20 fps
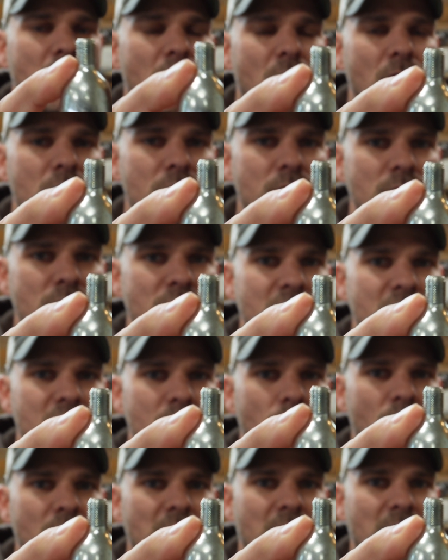cartridges
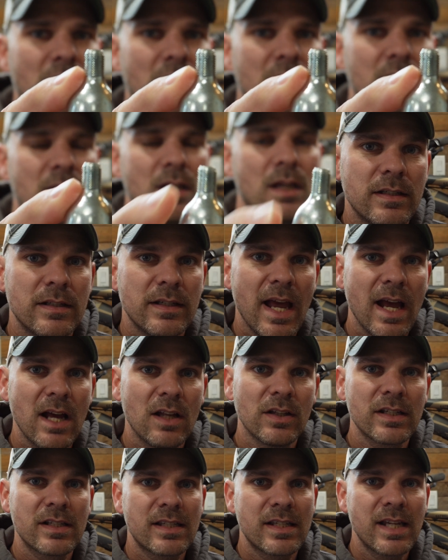with it. Now
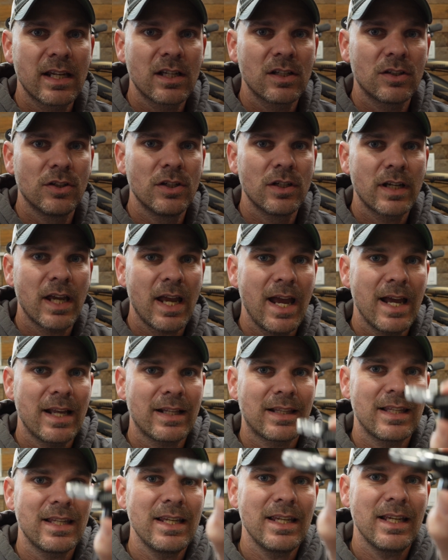let's take a look
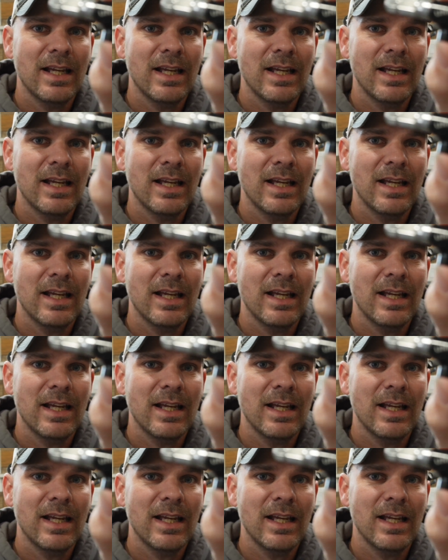at the